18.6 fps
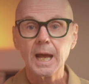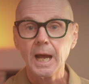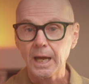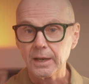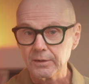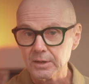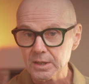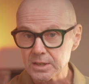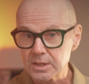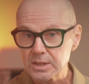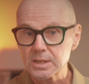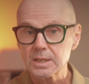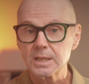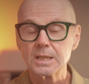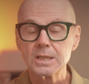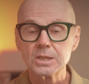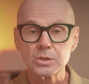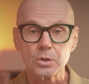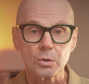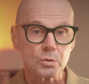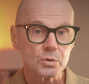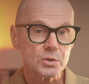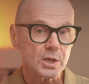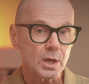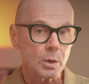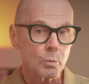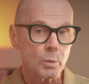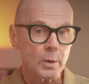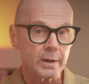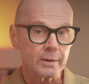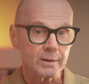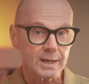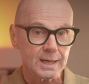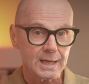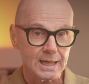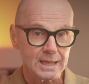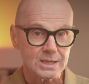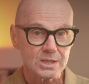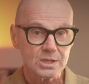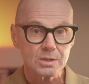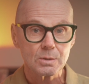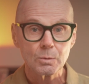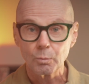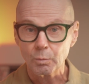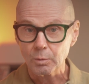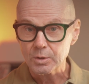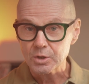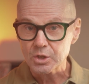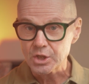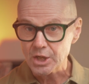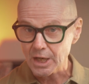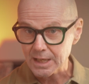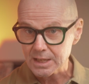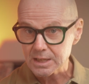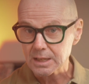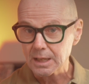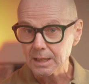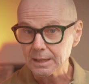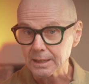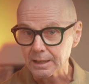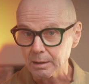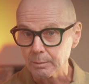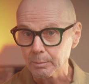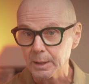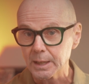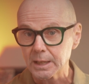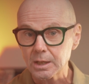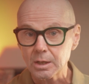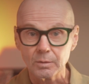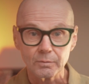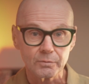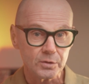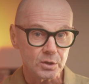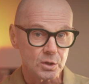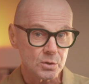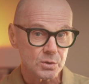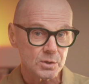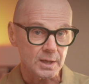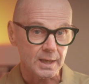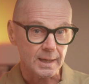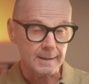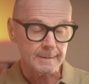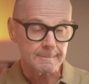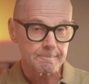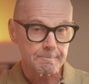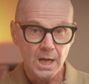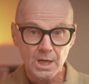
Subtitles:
And this is also where it gets just a little bit confusing.